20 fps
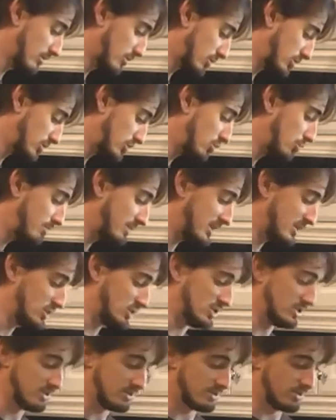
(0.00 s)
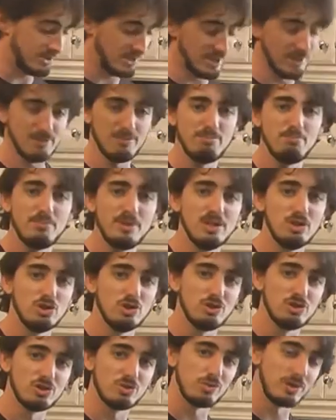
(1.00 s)
or 2 pinches. I'll go ahead and
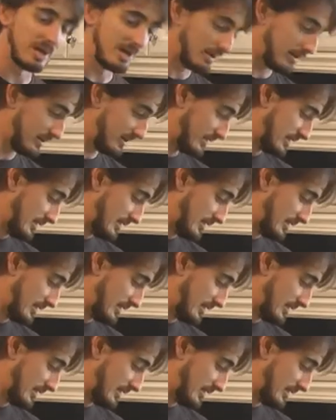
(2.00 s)
pinch this one out.